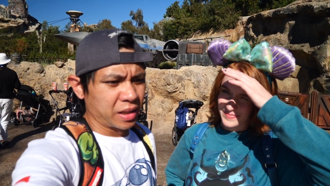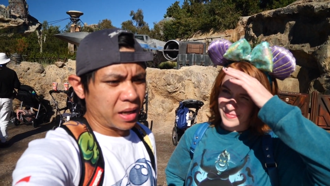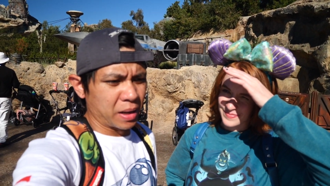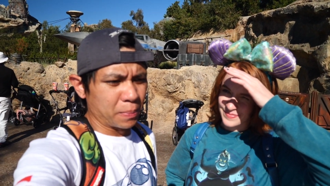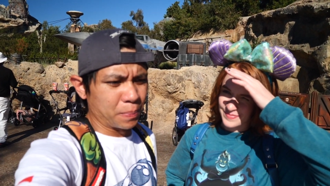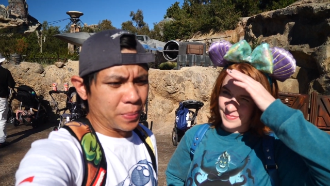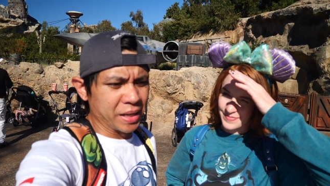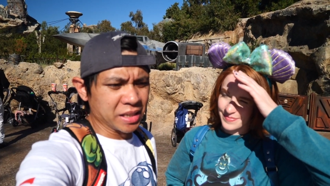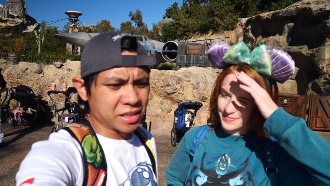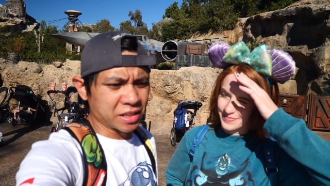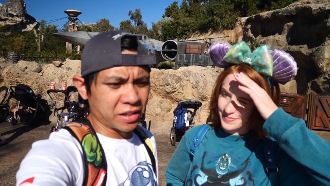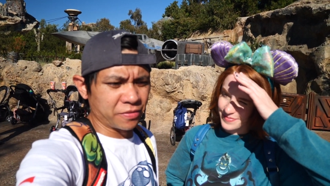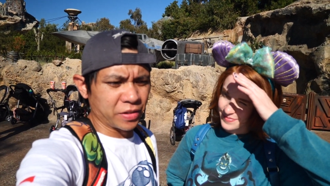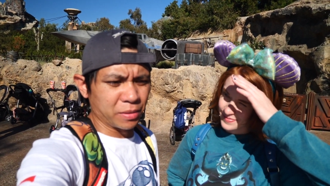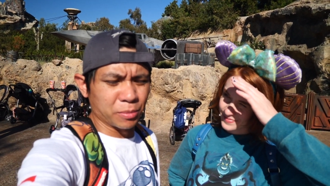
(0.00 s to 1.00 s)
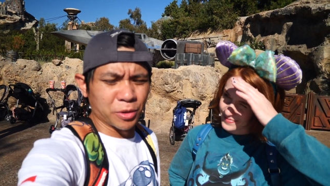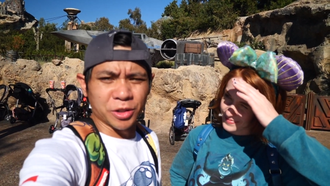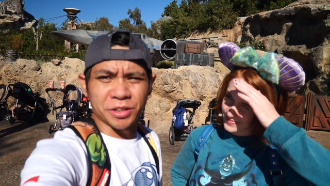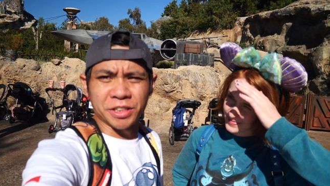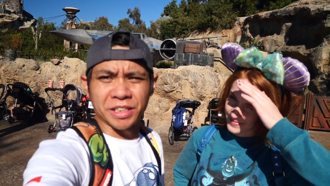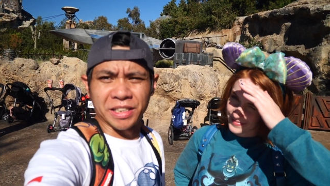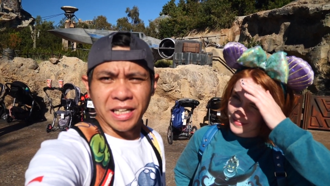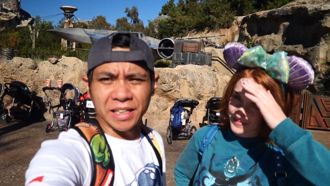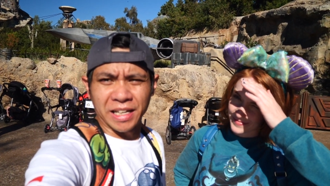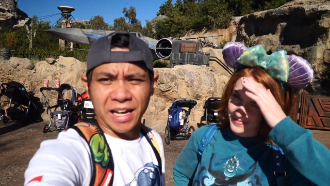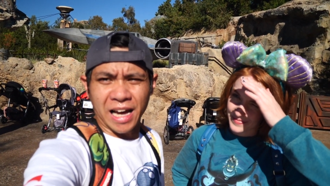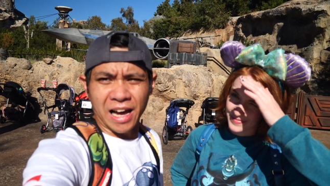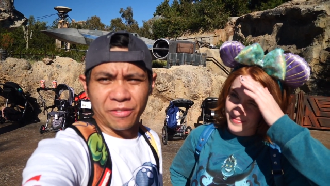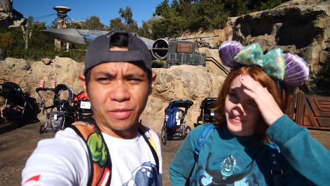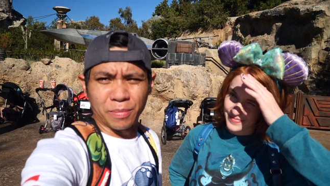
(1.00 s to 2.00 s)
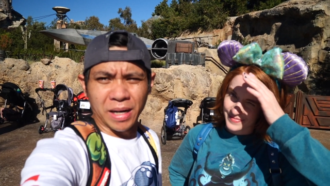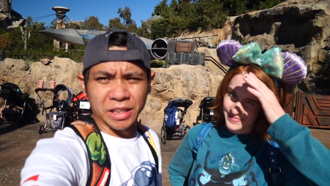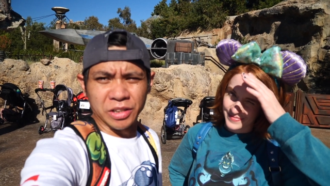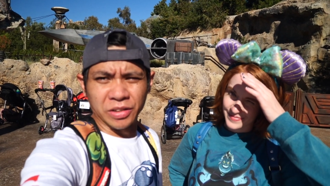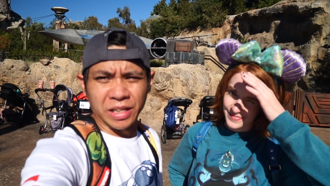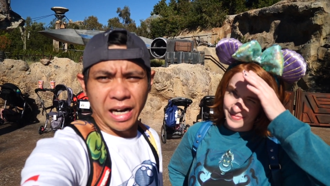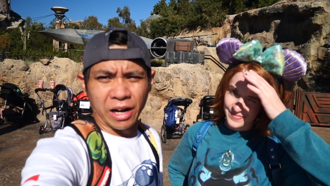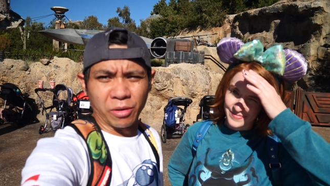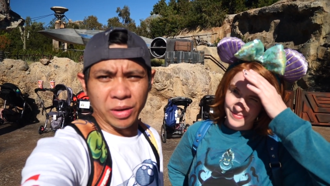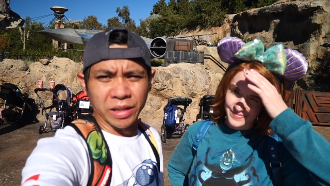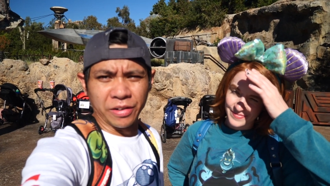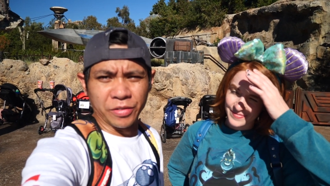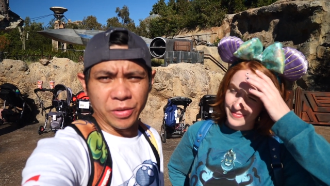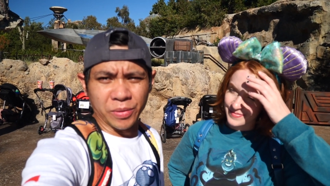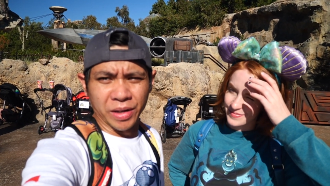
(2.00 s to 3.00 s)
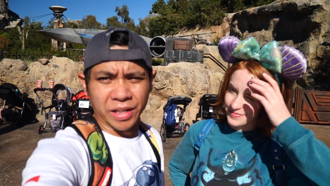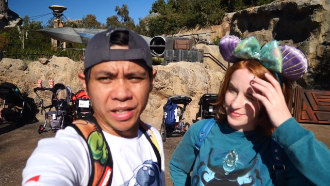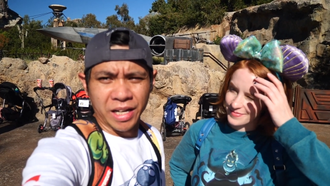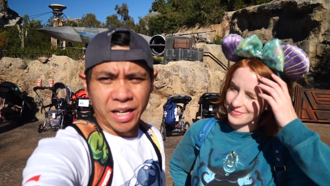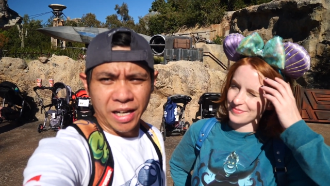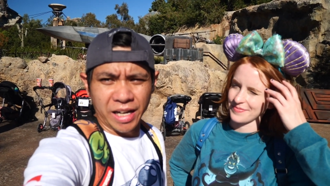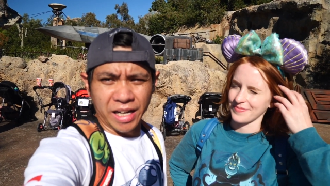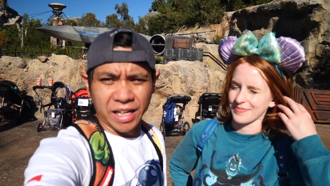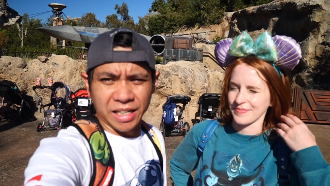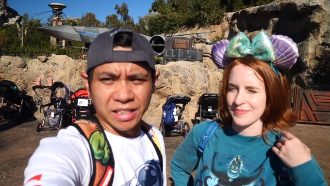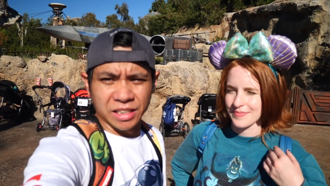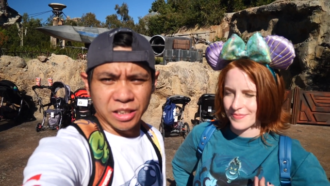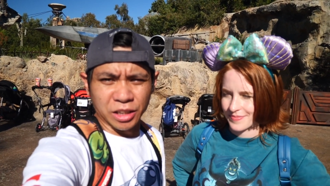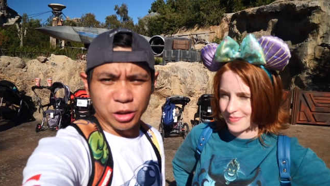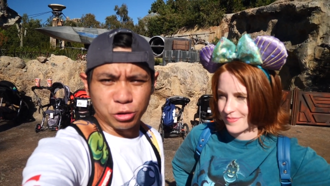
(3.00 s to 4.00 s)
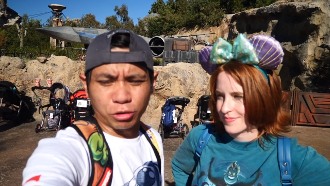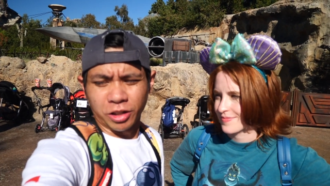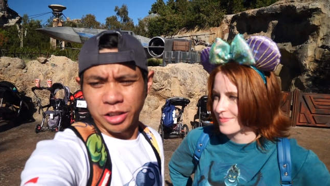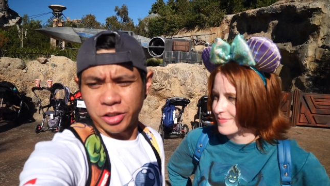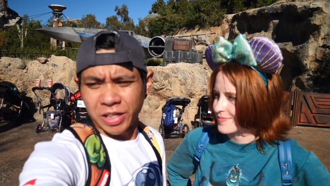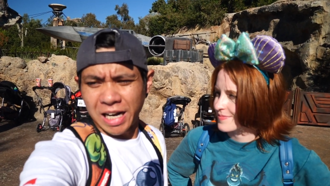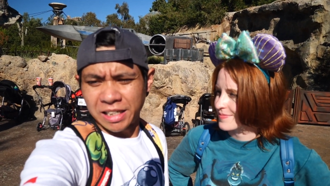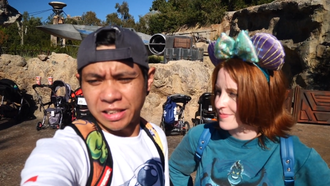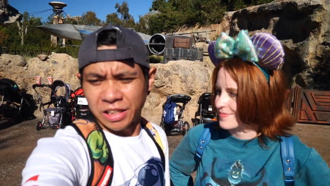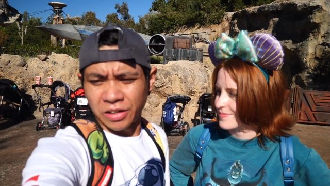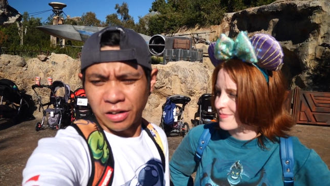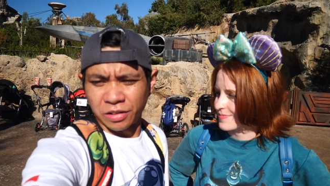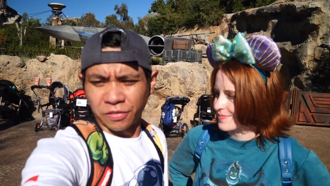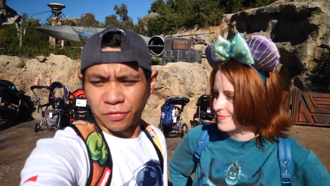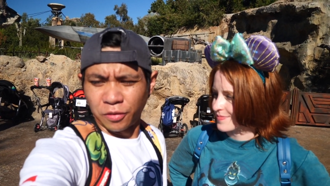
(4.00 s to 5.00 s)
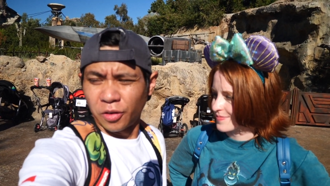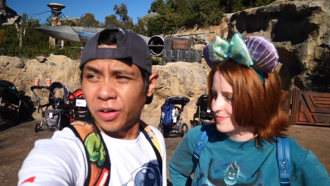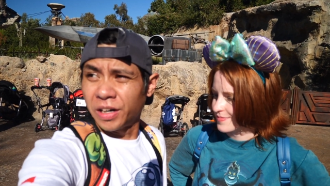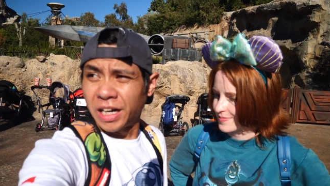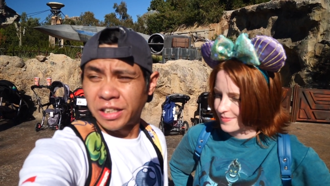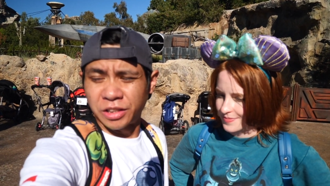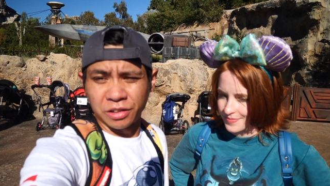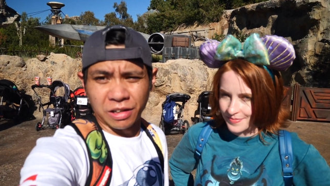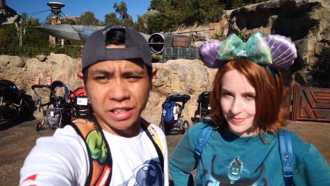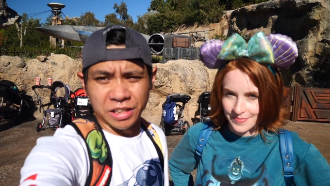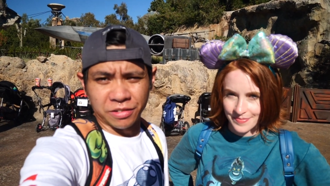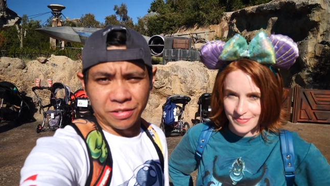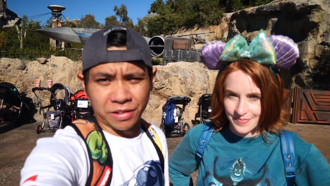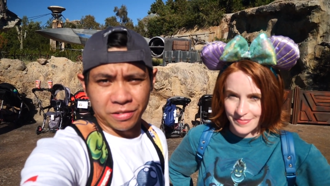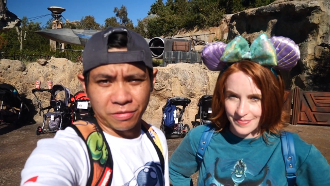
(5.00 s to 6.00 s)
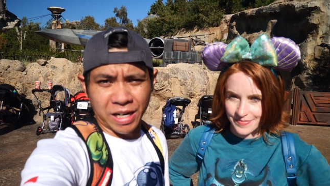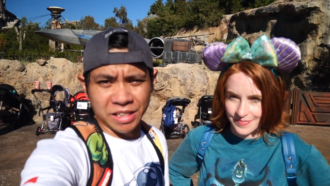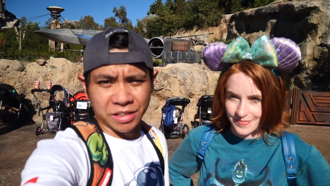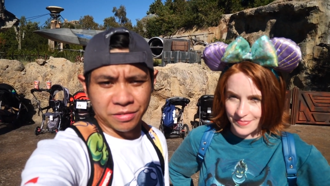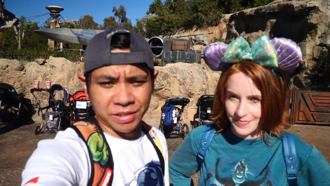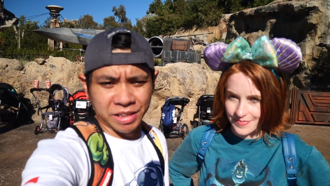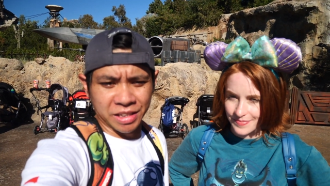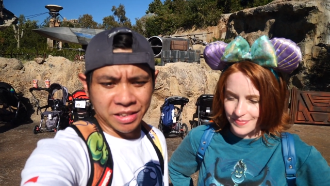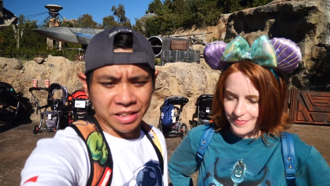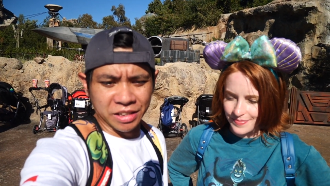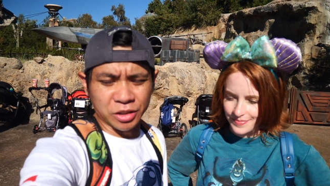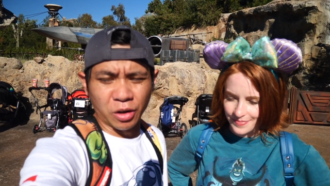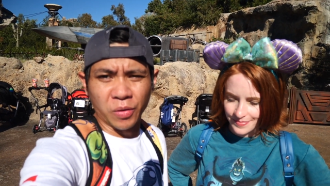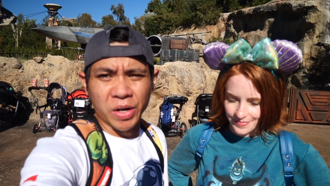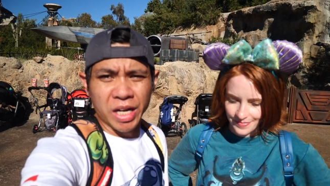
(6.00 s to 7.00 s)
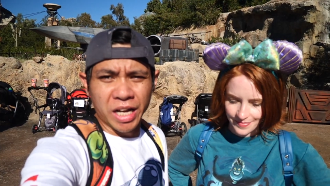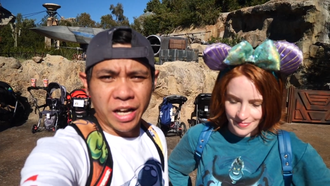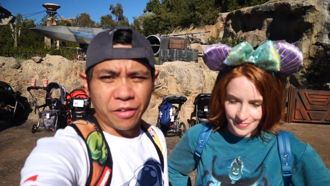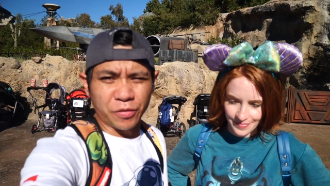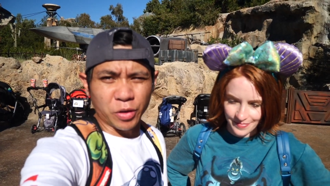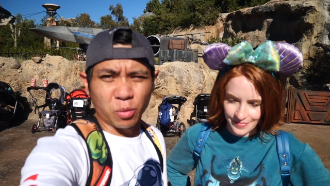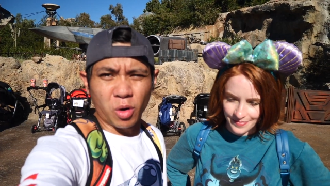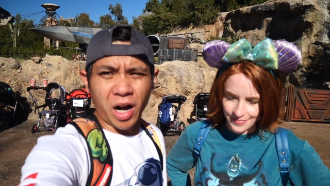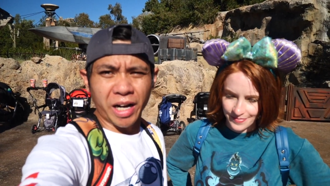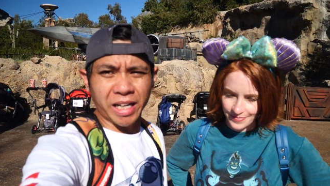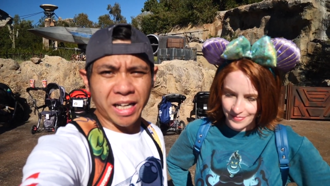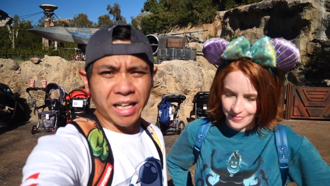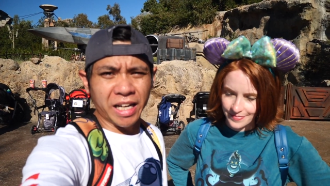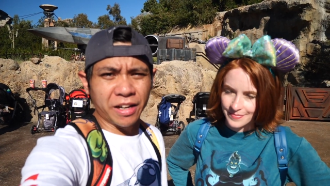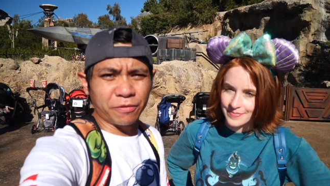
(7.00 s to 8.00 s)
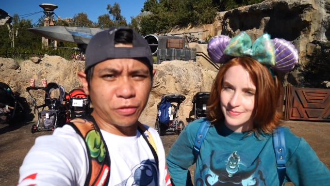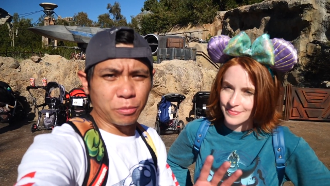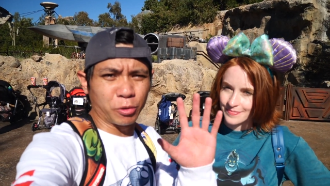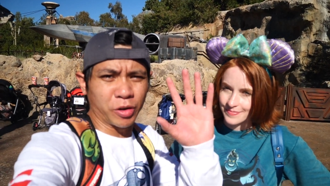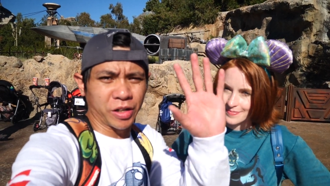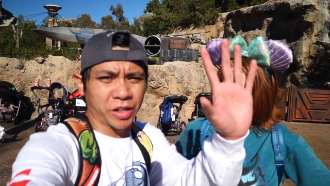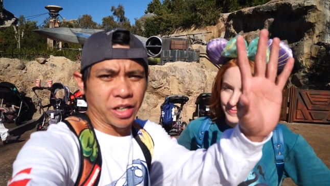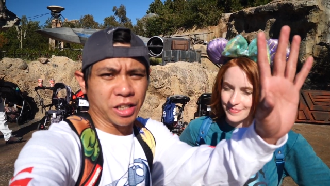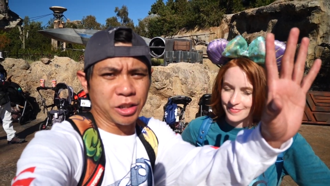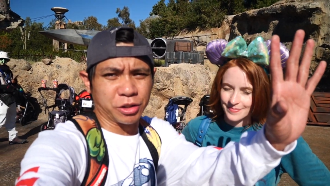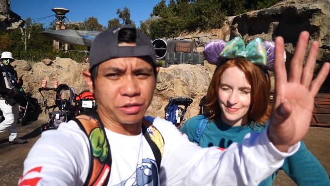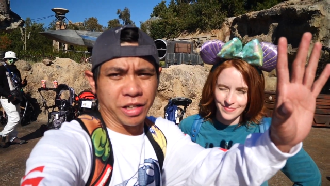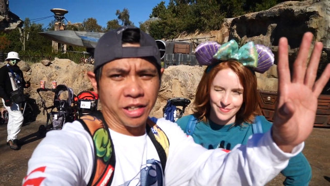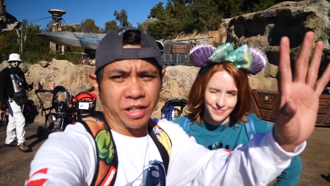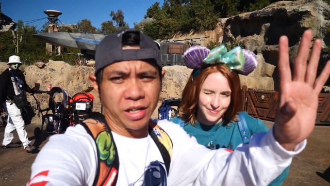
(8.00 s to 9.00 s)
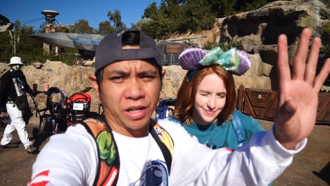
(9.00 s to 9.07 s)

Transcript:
Speaker 1: a piece of immersion that they have in Batuu that I will leave you with is the droid tracks that are on the floor next to Rise of the Resistance. So if you're walking in from Critter Country,